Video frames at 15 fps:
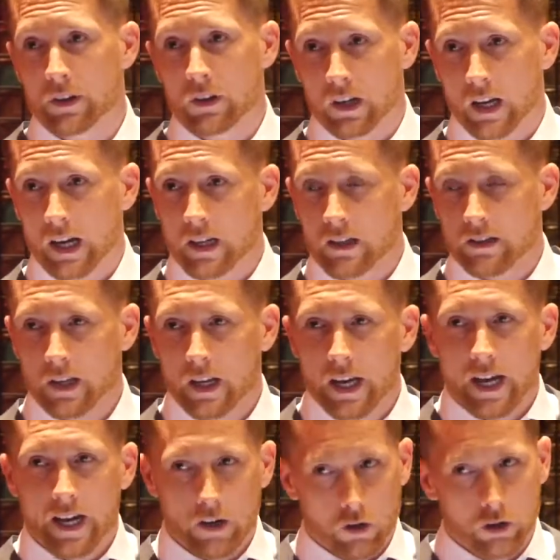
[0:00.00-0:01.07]
with their clients.
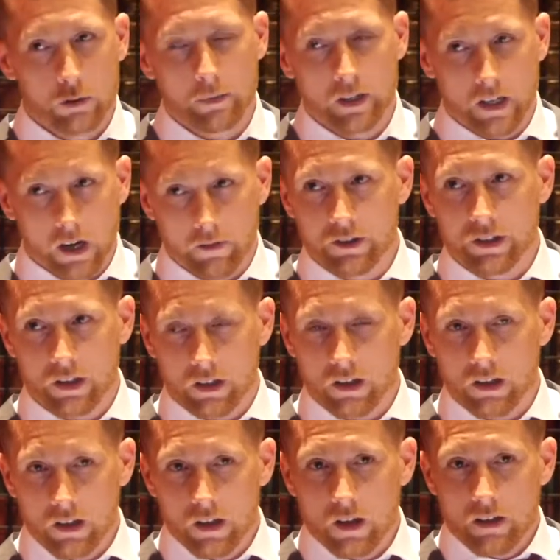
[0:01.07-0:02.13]
And ultimately, obviously,
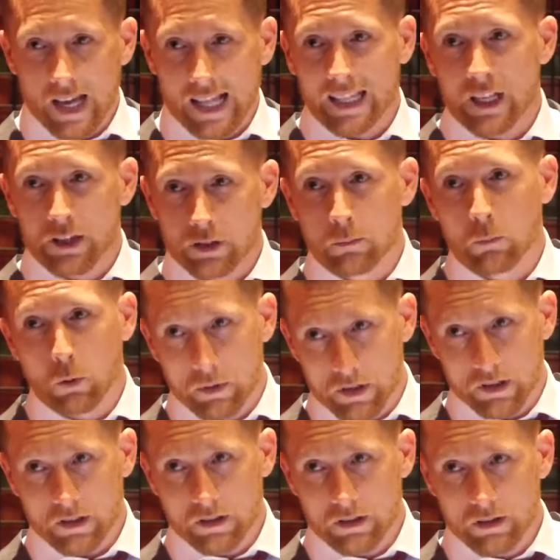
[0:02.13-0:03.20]
that leads to more
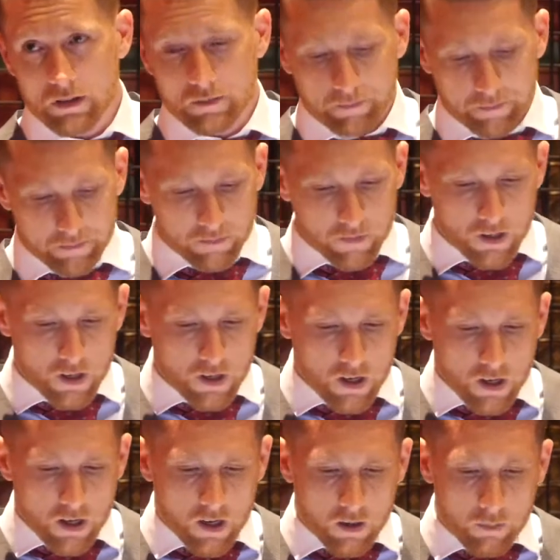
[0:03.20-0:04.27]
business.
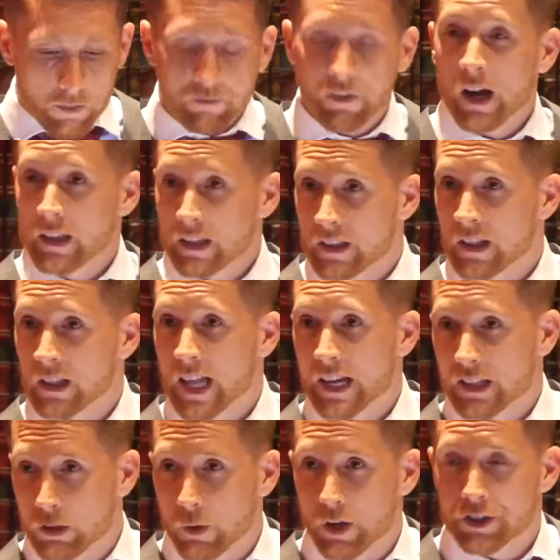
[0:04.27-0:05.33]
Finally, the
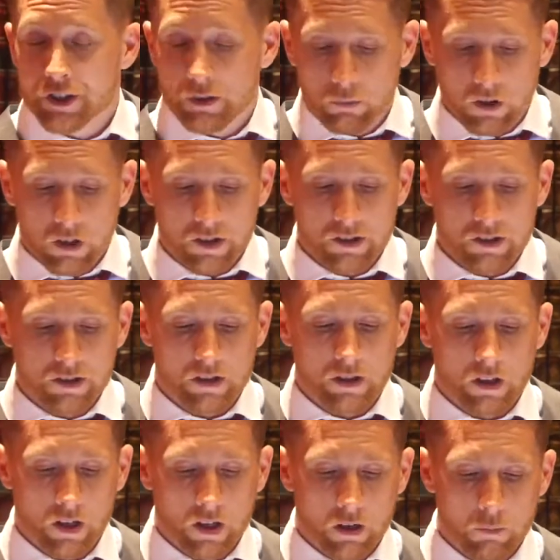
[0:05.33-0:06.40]
last question
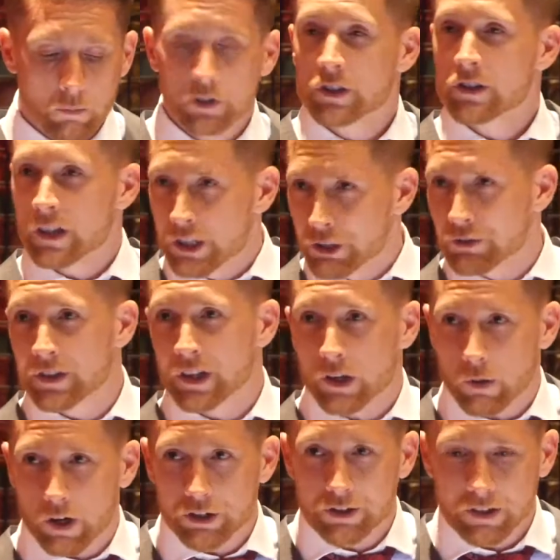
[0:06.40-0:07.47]
was, which is an interesting
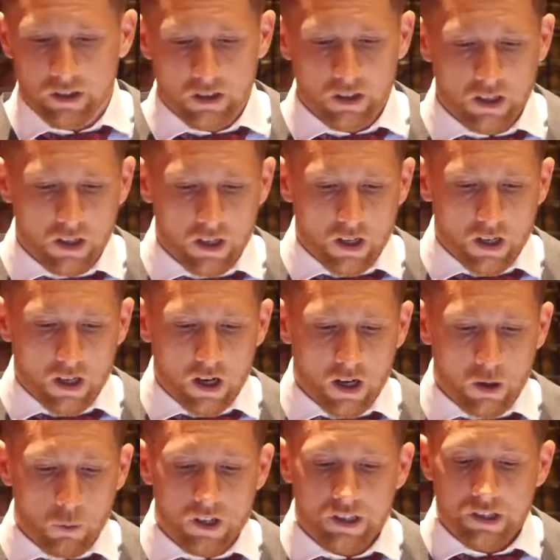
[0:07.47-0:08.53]
question,
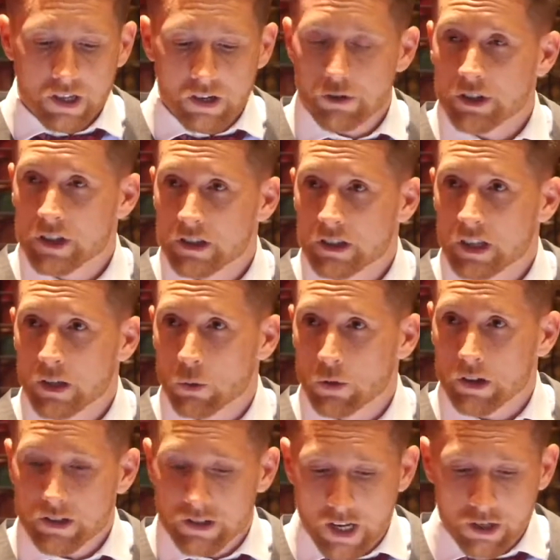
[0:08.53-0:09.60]
what synergies can
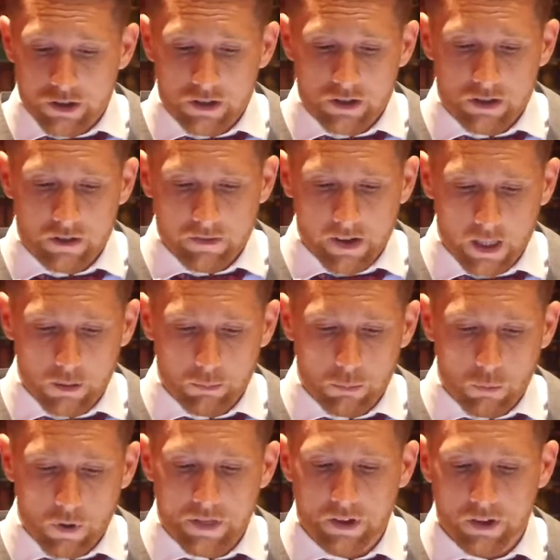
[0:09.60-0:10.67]
organizations
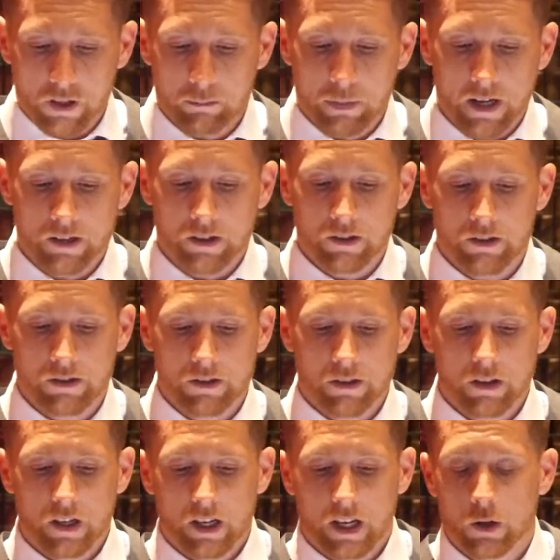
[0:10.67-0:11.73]
develop with their competitors
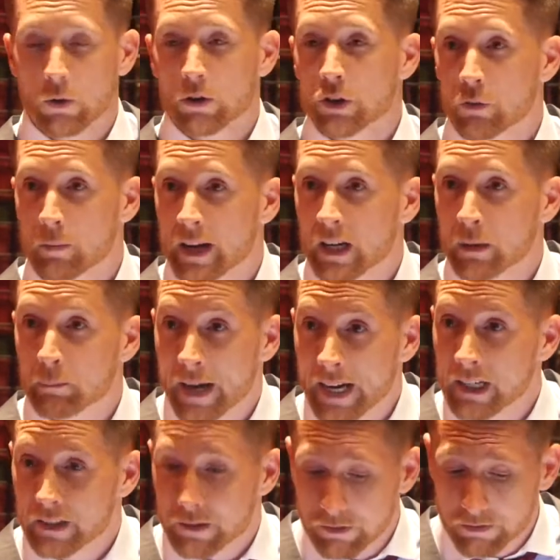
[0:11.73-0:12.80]
in order to remain
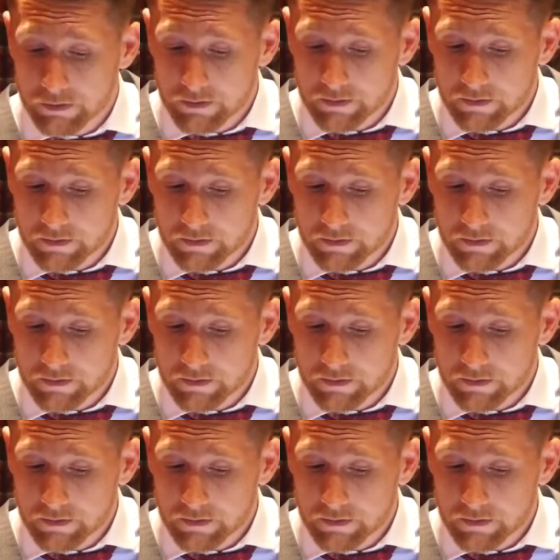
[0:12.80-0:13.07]
competitive